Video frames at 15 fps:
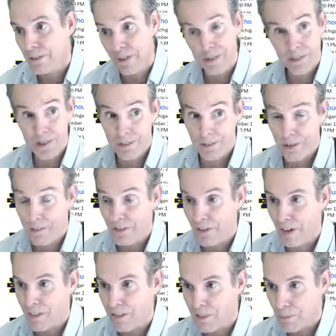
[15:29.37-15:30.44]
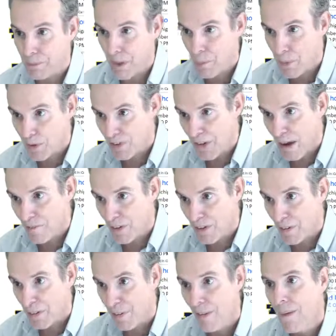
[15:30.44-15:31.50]
That sounds like fun, September
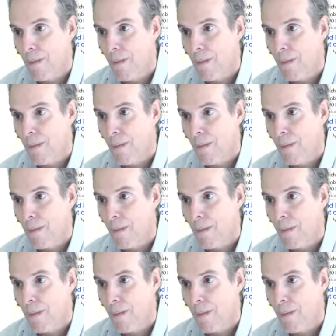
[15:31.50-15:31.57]
7th.